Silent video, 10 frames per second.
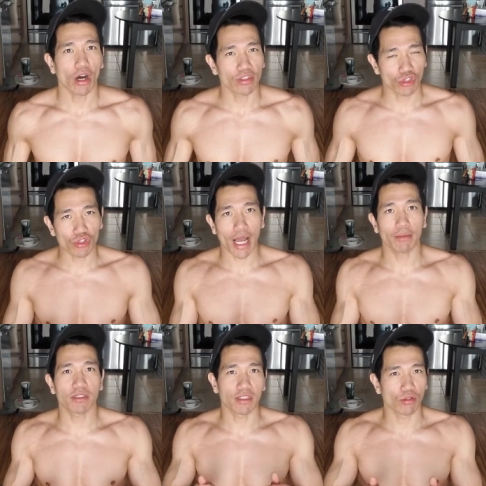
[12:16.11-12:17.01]
All the
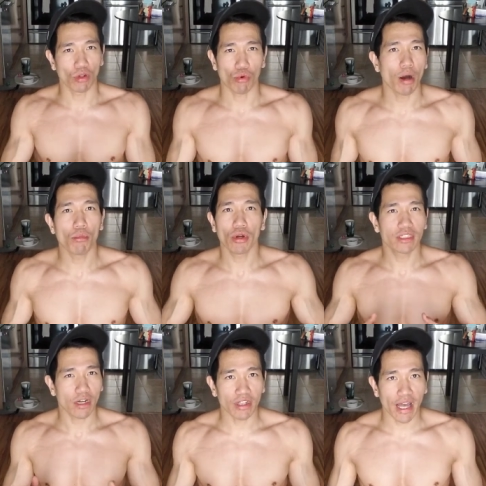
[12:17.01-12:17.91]
traps, the, the
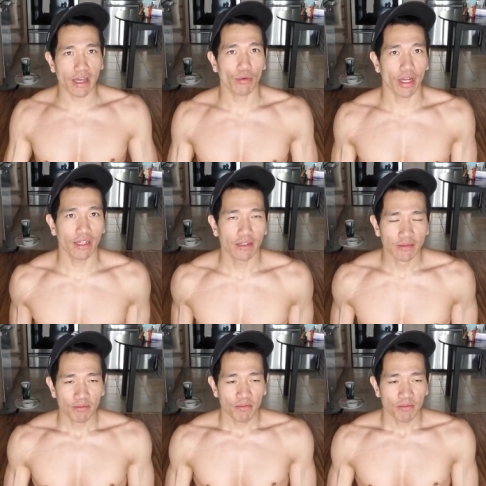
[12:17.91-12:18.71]
rhomboids and all that, right?